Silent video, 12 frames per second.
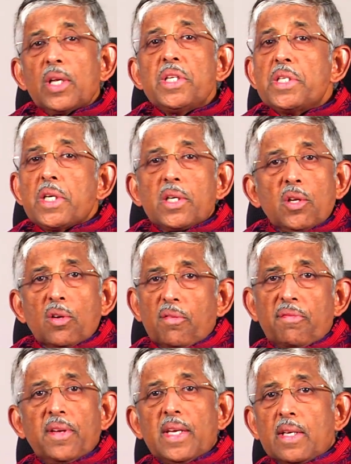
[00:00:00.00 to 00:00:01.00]
injure your
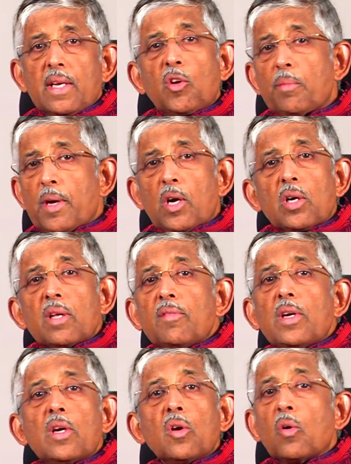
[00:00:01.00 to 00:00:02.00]
feet and you may not
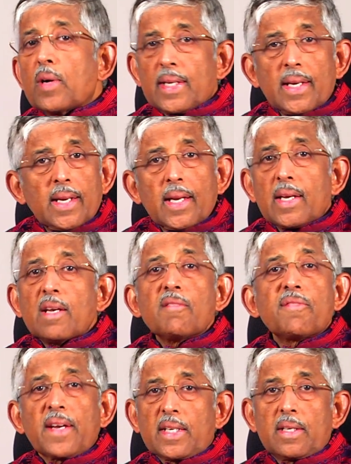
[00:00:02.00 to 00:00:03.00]
even know and can get
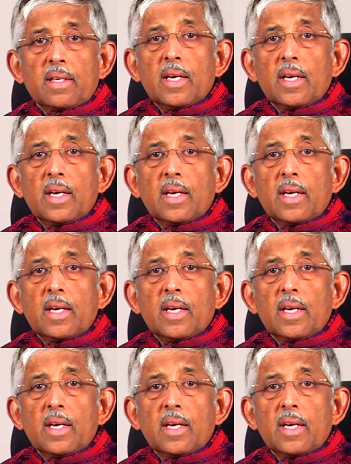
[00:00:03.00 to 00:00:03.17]
infected